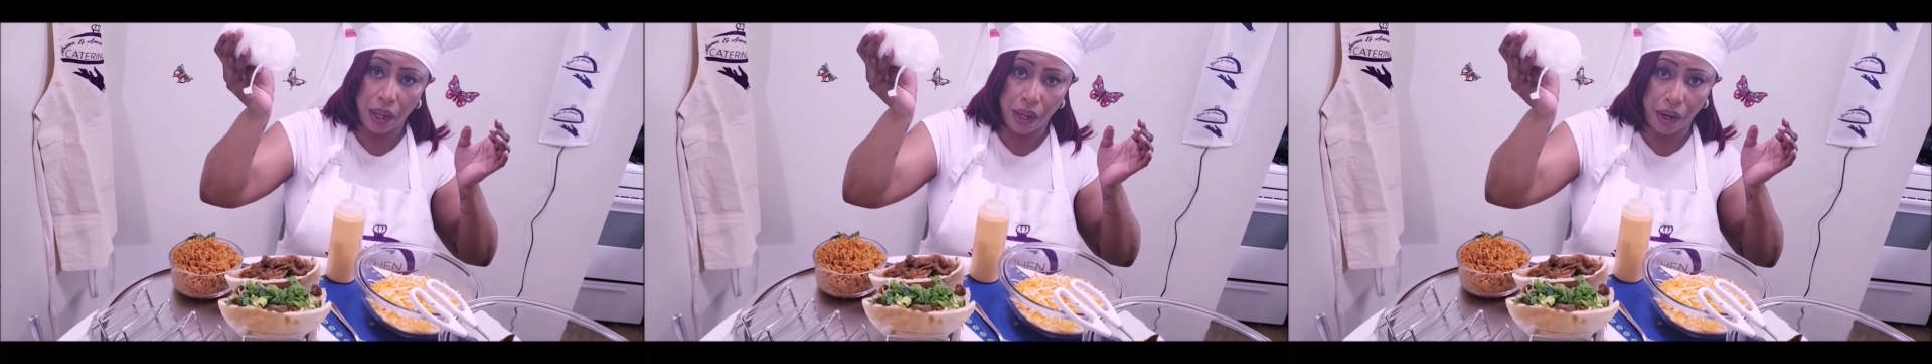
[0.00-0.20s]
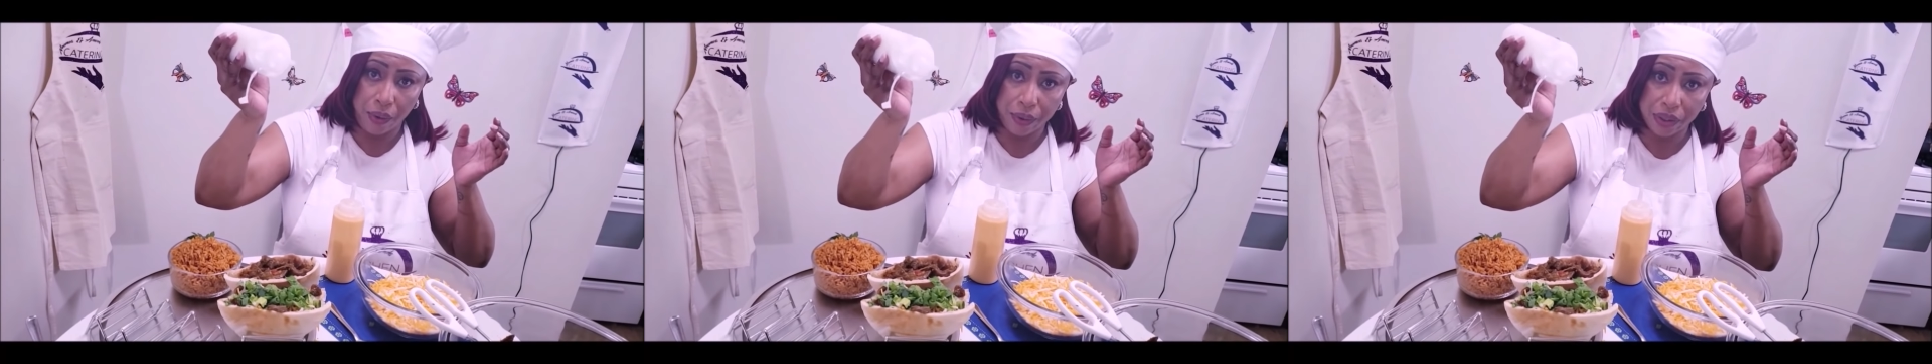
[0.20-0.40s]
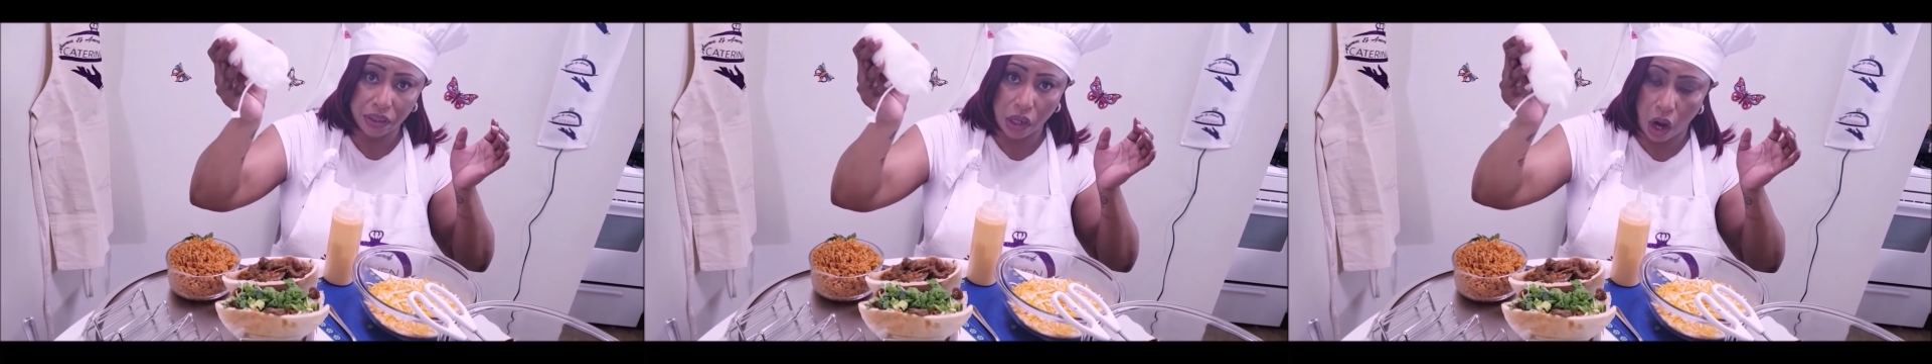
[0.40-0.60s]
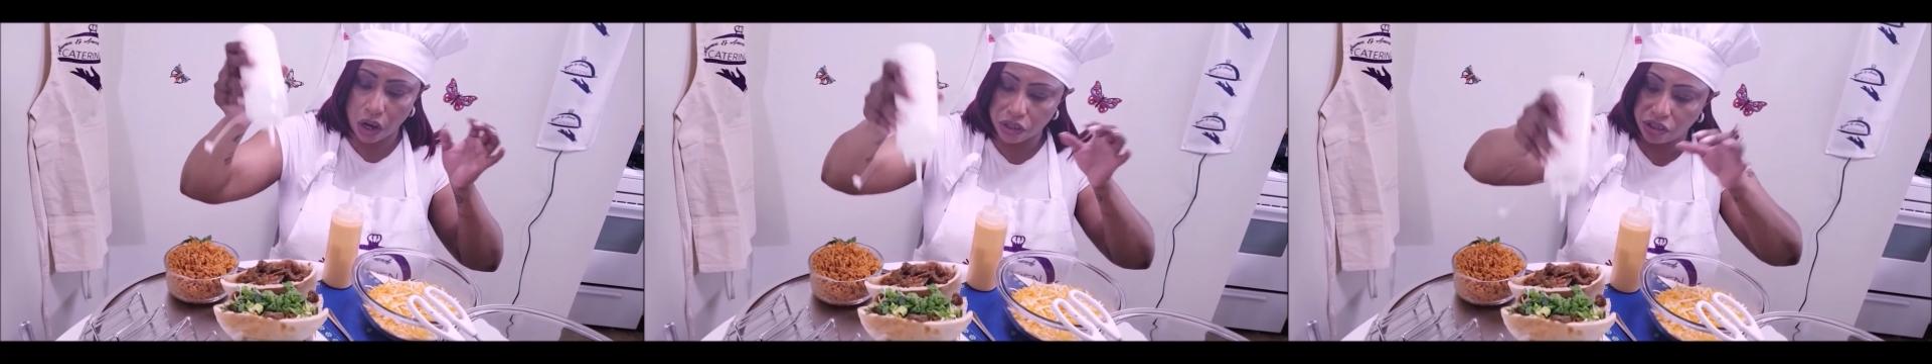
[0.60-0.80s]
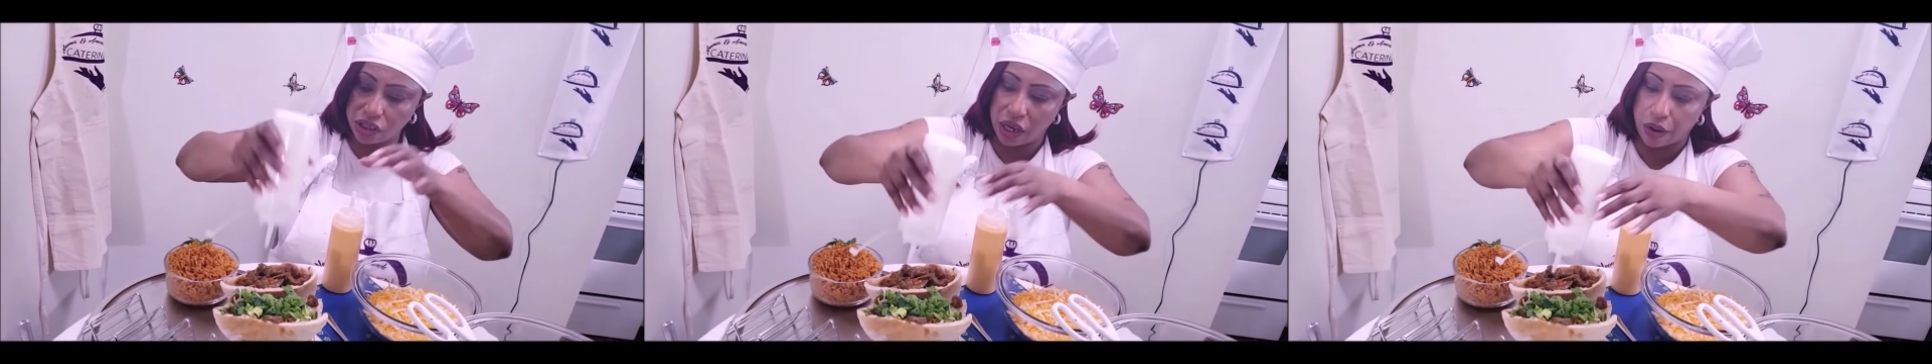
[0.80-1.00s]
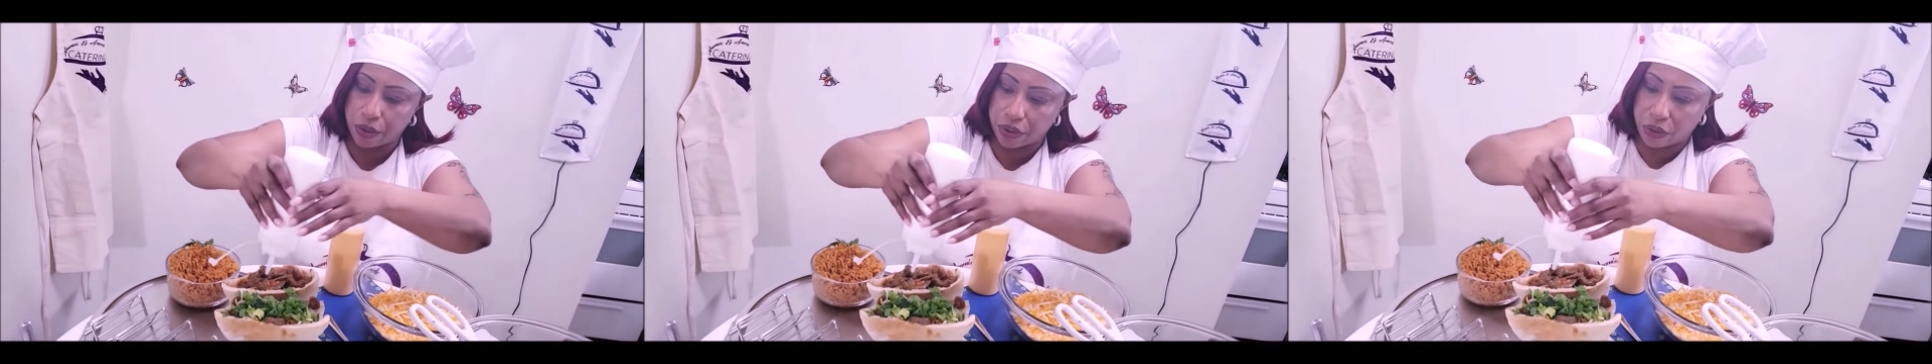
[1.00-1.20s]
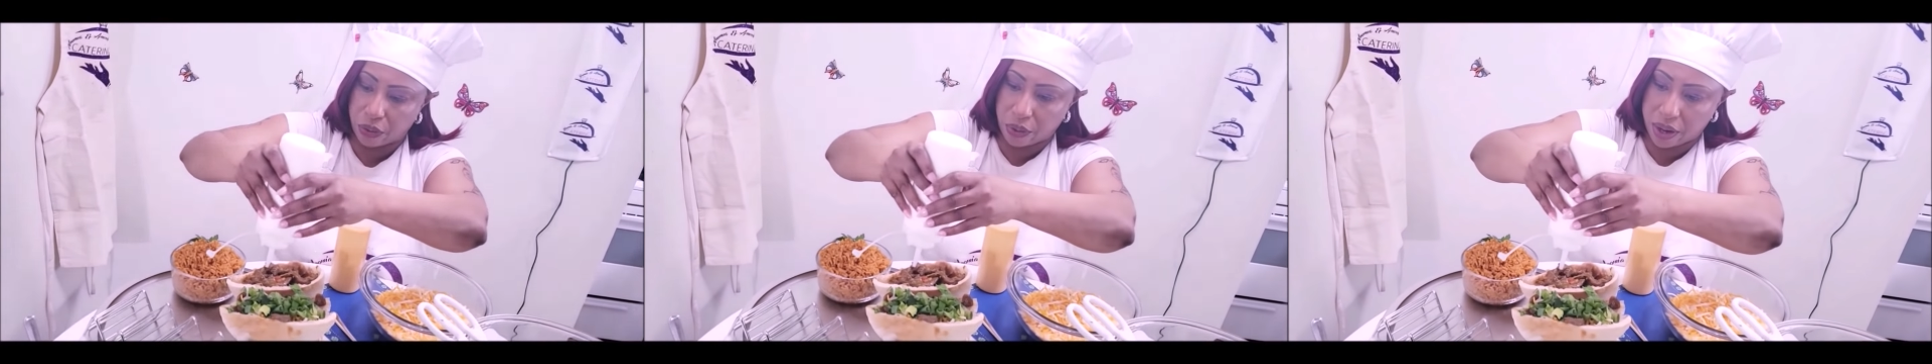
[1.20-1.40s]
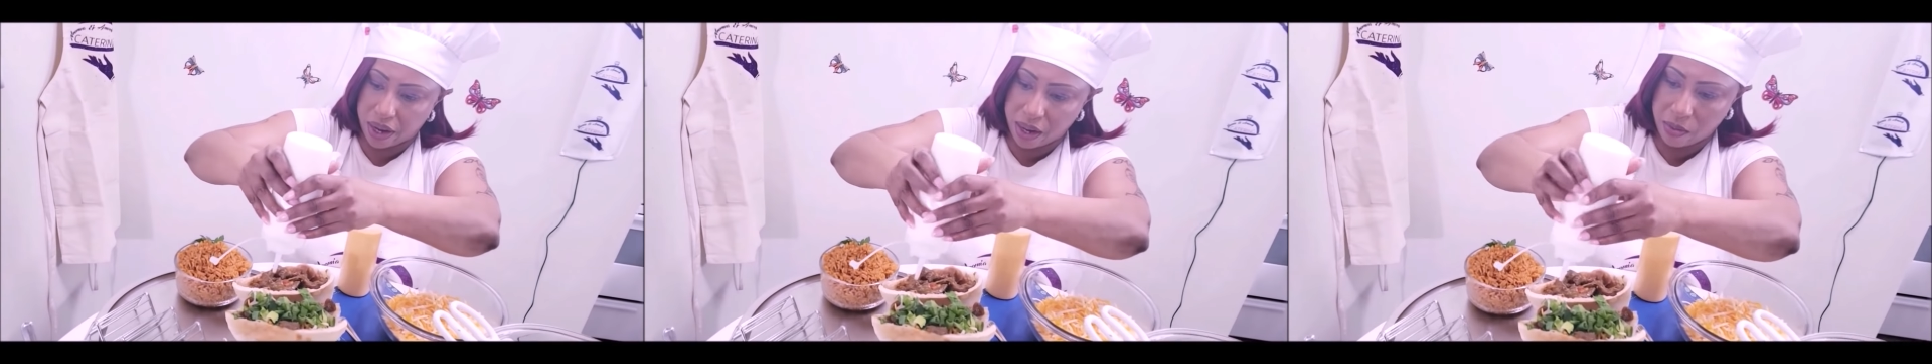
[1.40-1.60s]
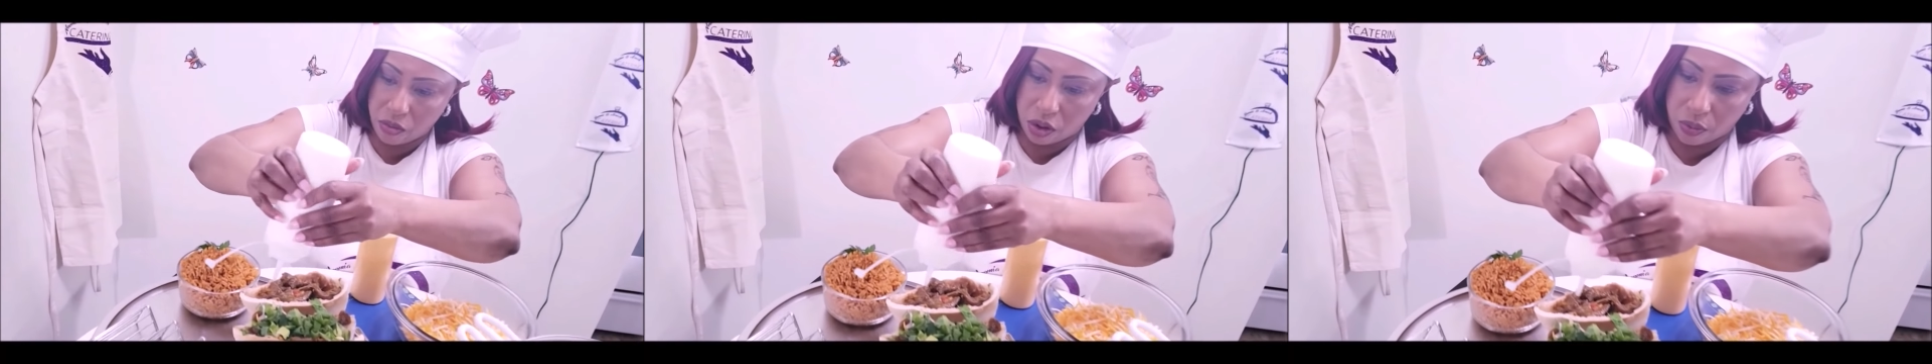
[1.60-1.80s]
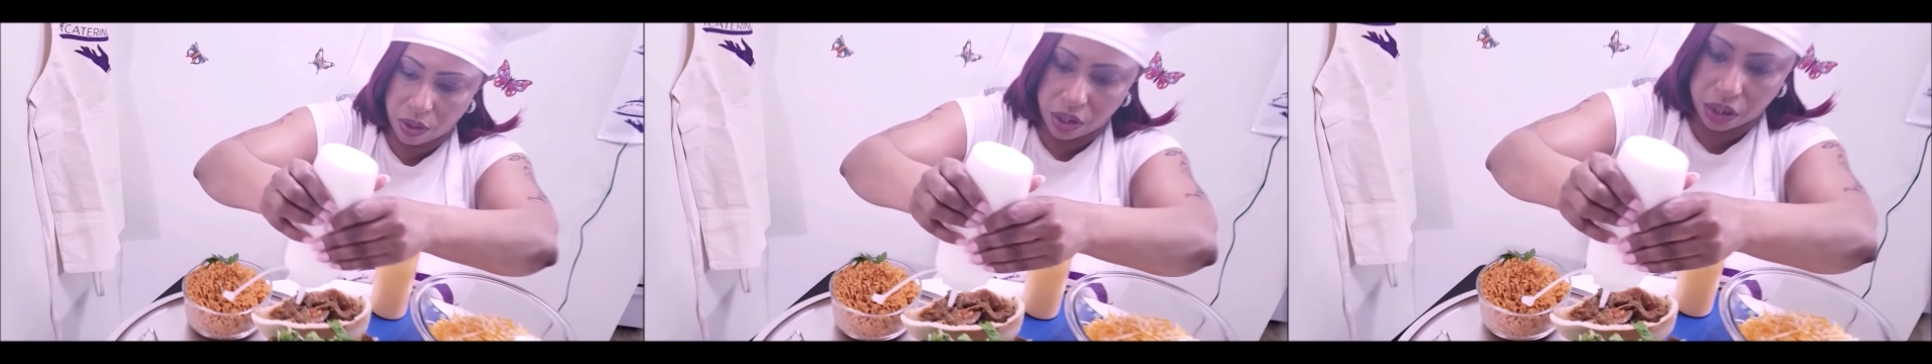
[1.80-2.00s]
here is our sour cream. What we're